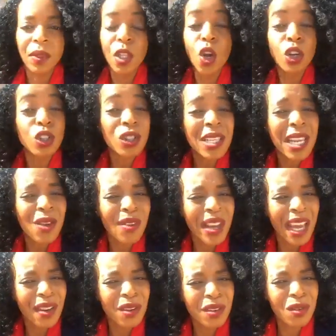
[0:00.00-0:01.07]
not to say you
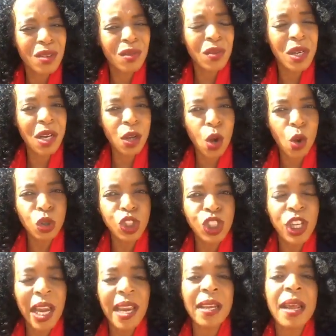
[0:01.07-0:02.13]
cannot
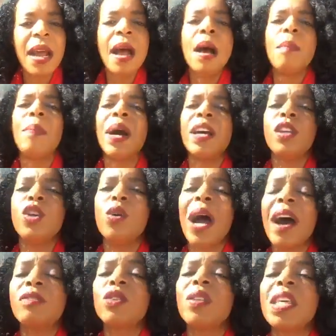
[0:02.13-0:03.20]
renegotiate, but you
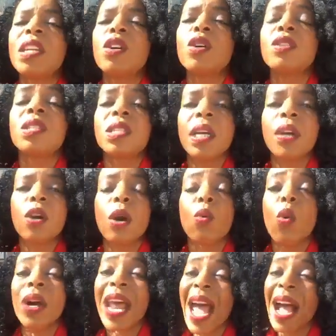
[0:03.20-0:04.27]
have to then consider
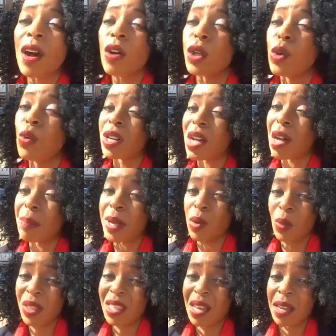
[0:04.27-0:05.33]
what angle come in
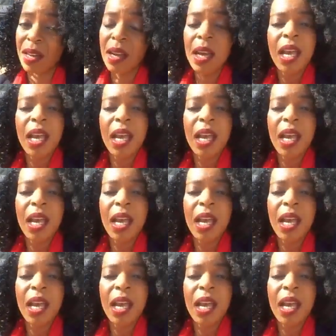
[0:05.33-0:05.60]
with that.